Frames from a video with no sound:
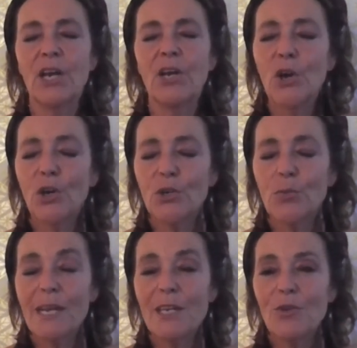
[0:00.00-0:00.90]
Not
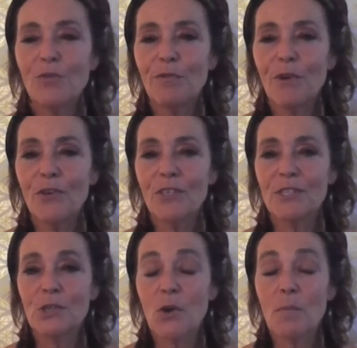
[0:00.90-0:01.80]
when you
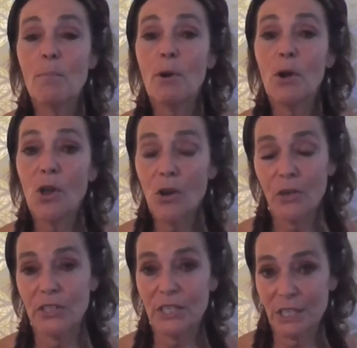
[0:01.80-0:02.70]
focus on
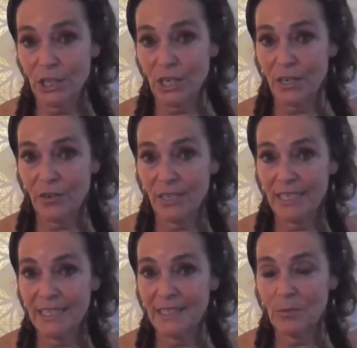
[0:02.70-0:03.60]
blocked
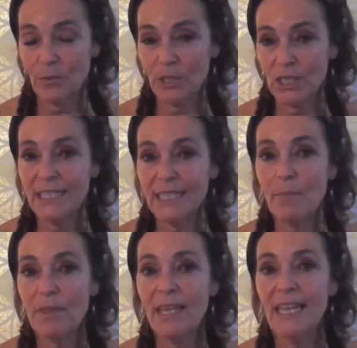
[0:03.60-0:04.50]
chakras, which is
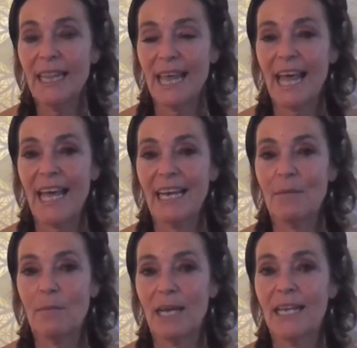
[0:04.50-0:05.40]
something
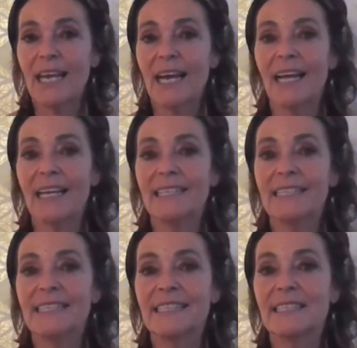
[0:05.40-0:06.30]
that my
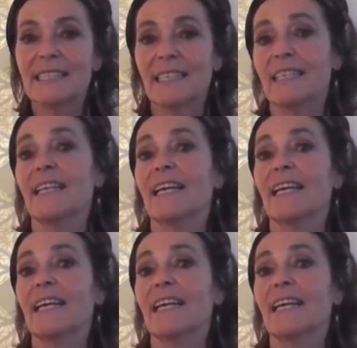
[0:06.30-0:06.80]
guides